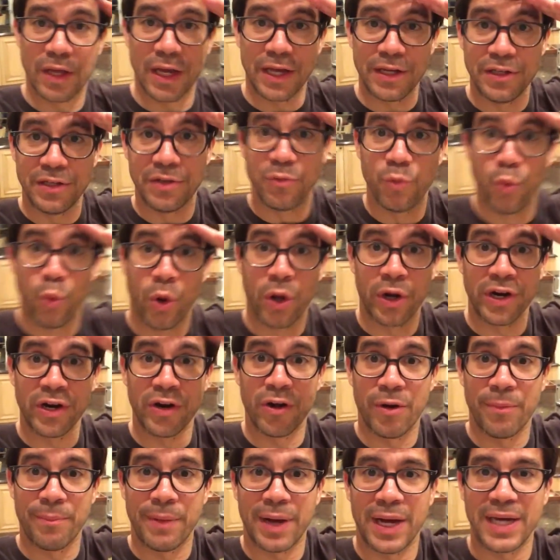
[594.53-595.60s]
I want
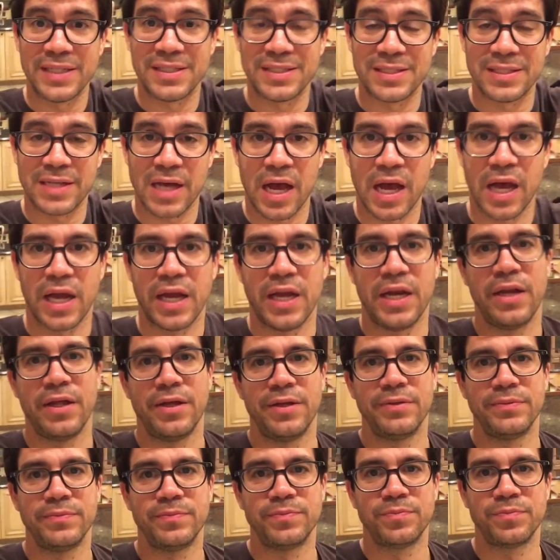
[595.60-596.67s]
it on my side.
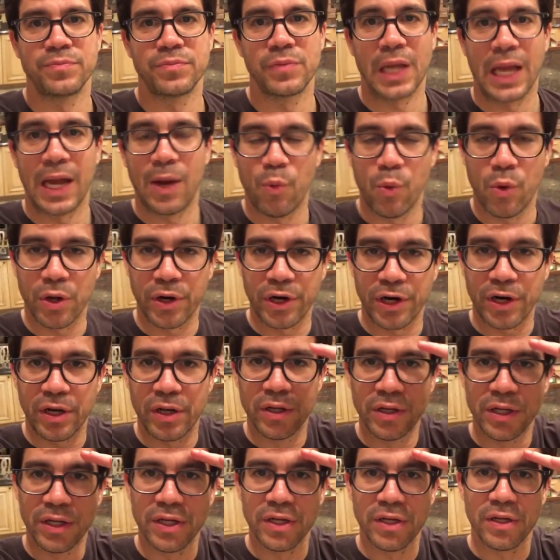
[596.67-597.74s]
I want it
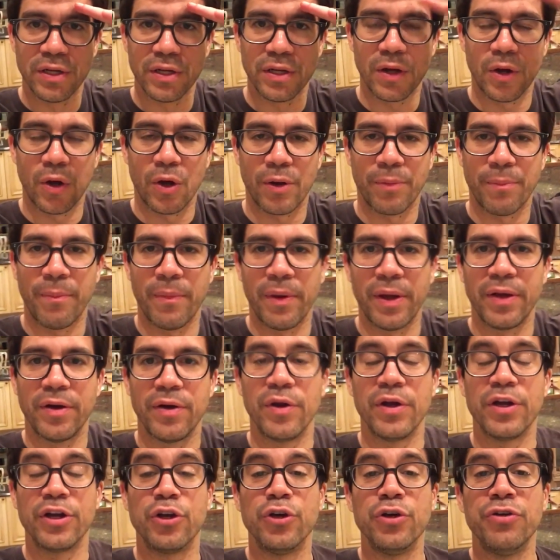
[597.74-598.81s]
on
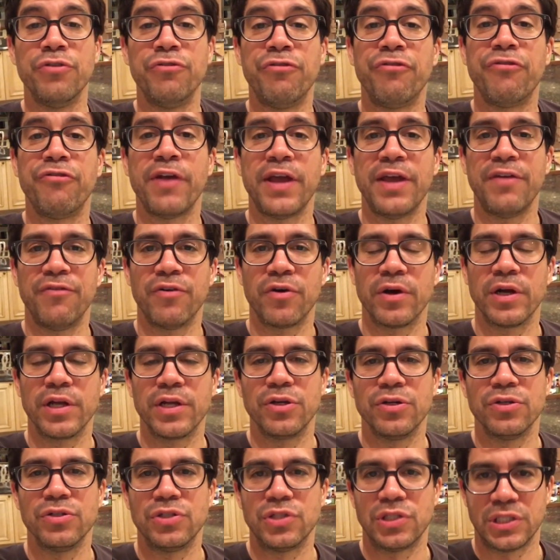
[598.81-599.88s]
good favor
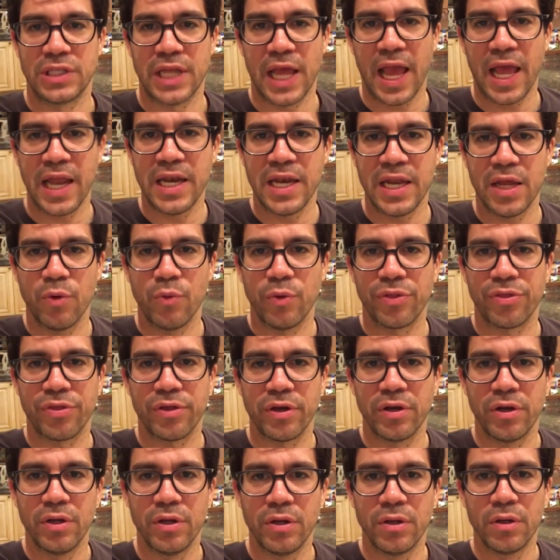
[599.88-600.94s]
and good standing with
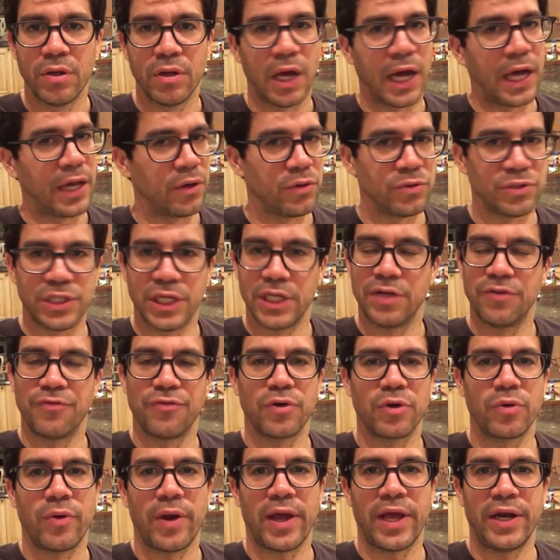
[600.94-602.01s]
it. I don't take it
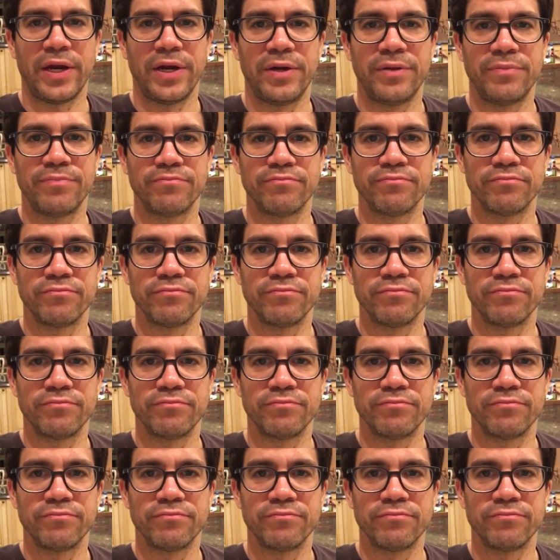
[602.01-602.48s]
for granted.